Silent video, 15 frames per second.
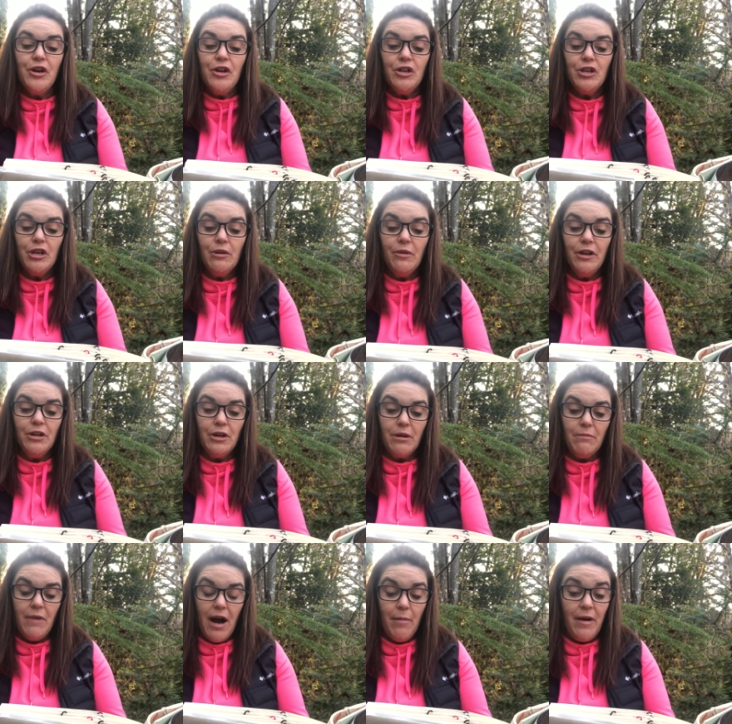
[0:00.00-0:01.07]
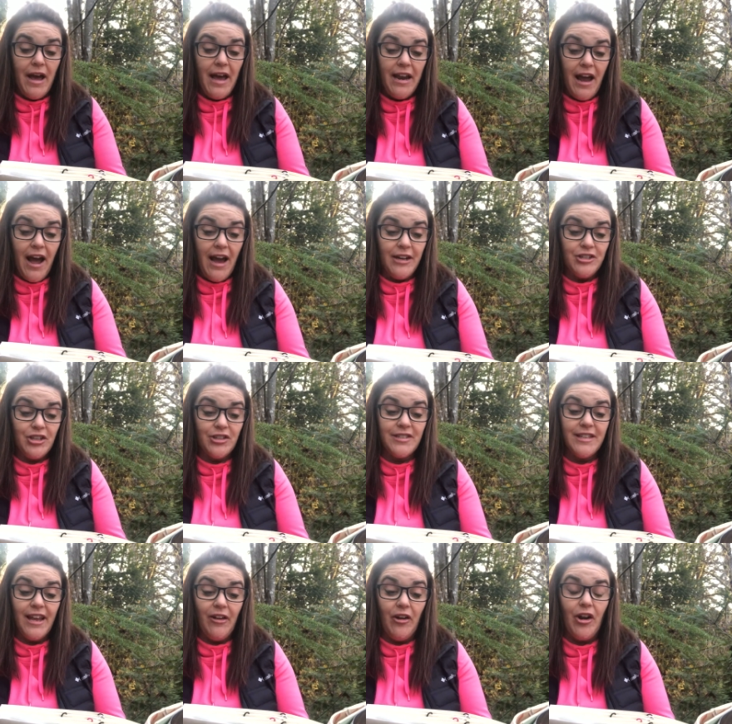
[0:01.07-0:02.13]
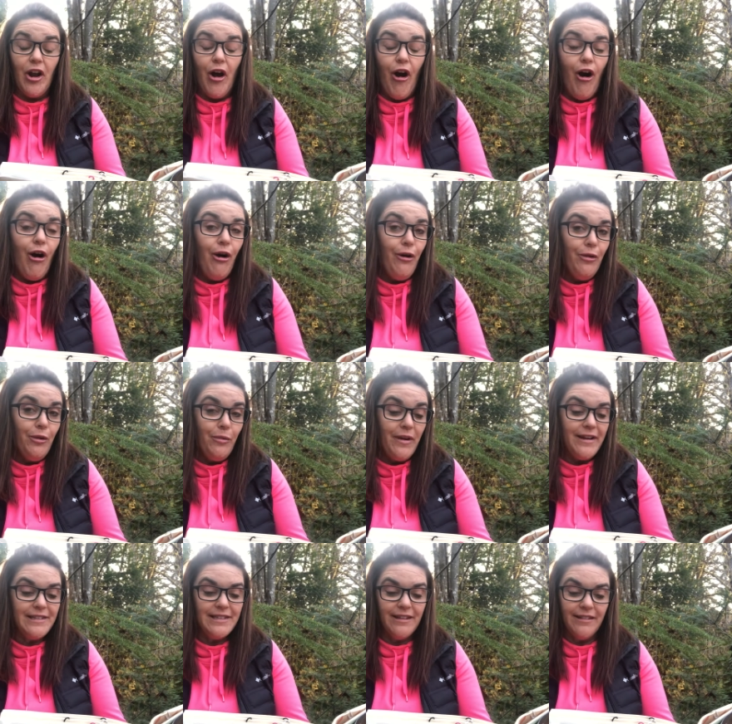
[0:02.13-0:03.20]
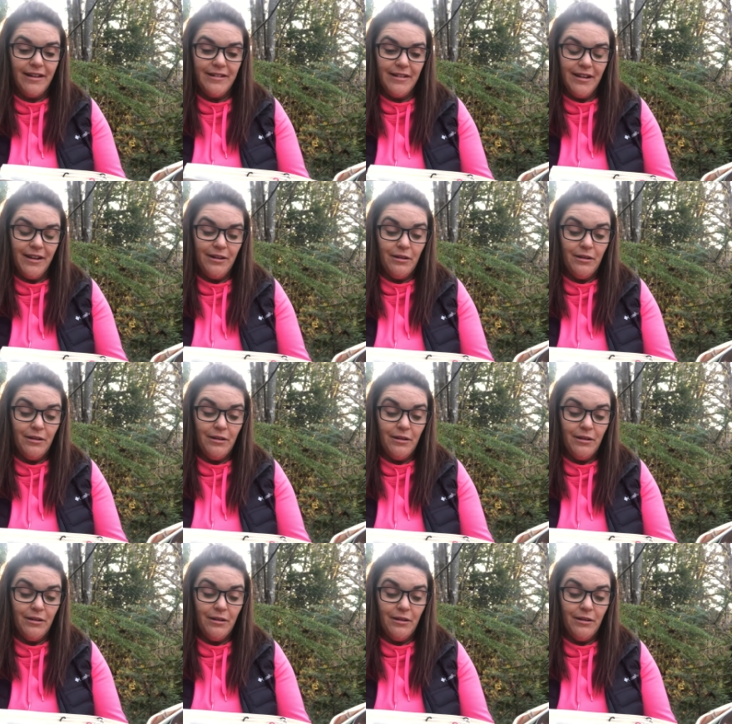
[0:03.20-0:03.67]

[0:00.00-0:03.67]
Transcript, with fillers: You and your mamma and I shall sail on it all the way to London.